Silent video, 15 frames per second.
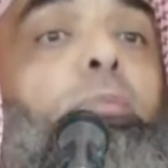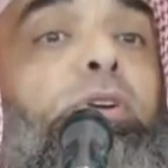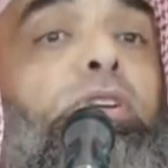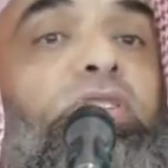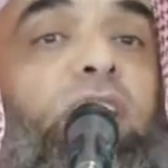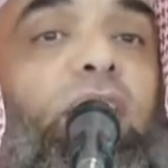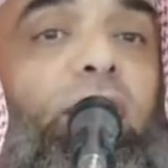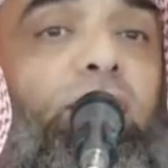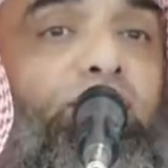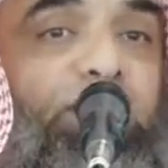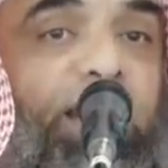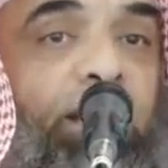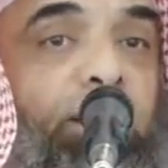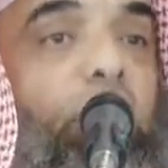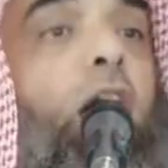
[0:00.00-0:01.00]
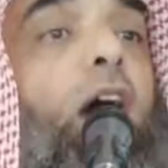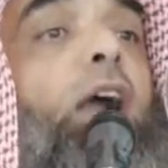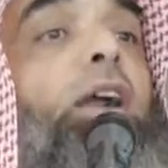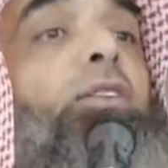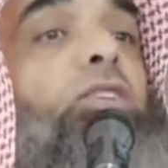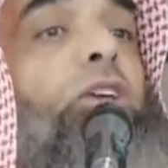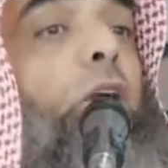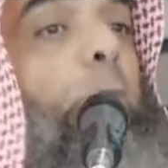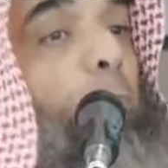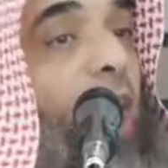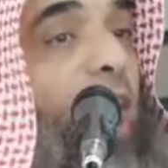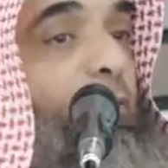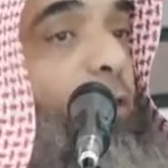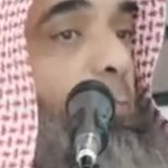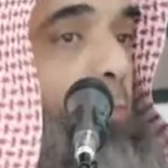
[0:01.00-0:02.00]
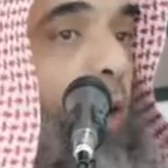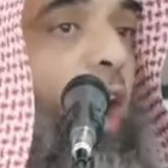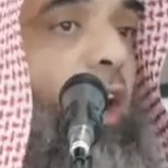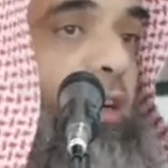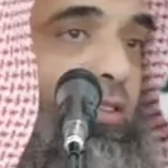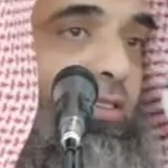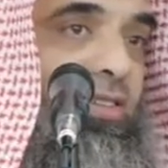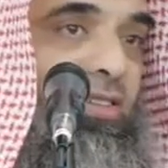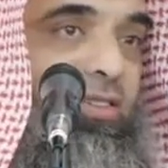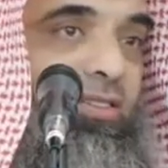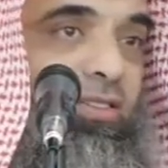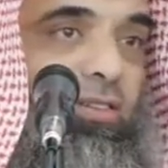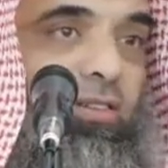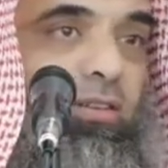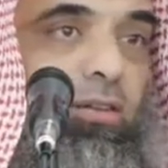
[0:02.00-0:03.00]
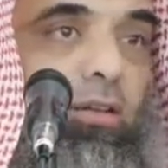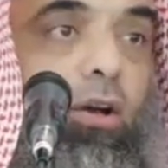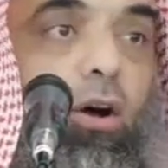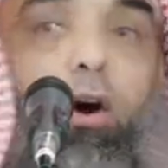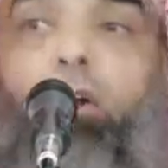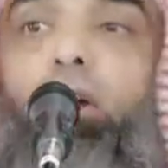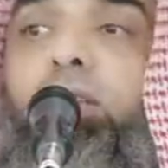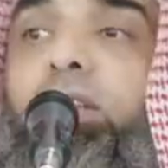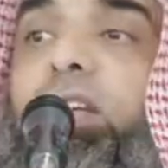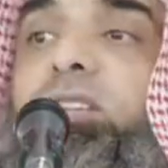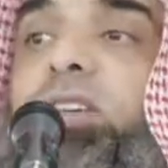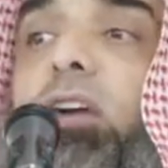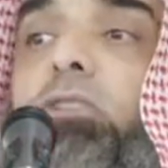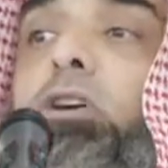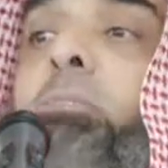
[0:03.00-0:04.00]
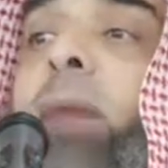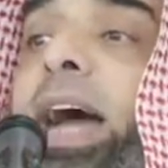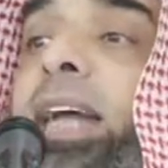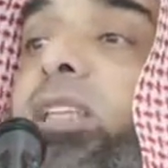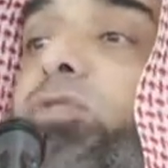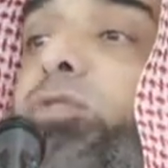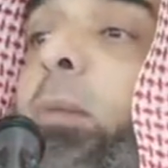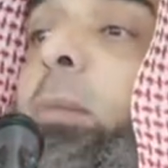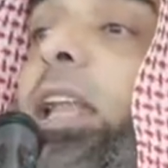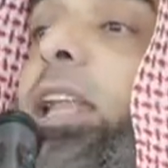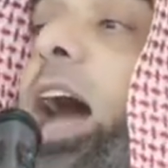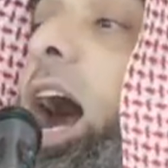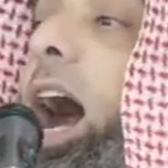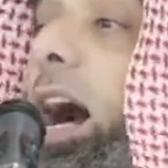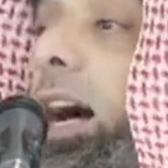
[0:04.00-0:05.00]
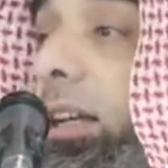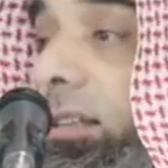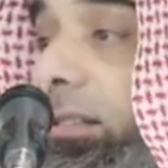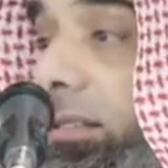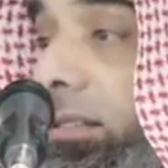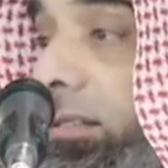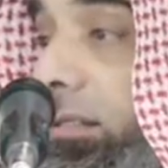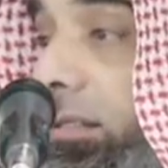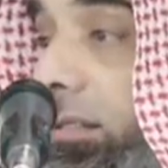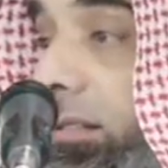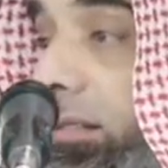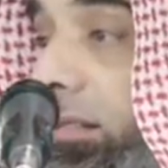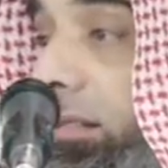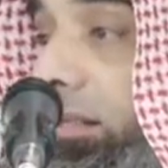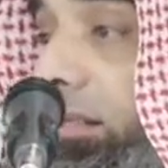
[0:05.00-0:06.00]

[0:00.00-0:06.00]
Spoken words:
preserves and guards her private parts, all of these are commands from Allah,